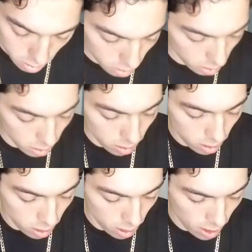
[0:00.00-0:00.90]
Because
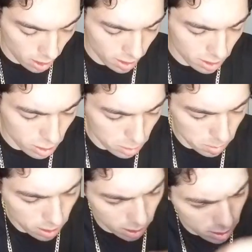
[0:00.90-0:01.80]
I think 2
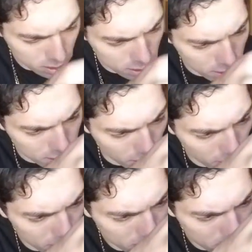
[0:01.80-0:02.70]
milliliters is
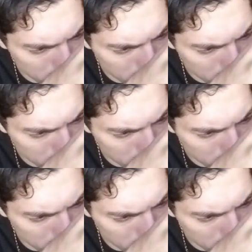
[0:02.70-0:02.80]
nice,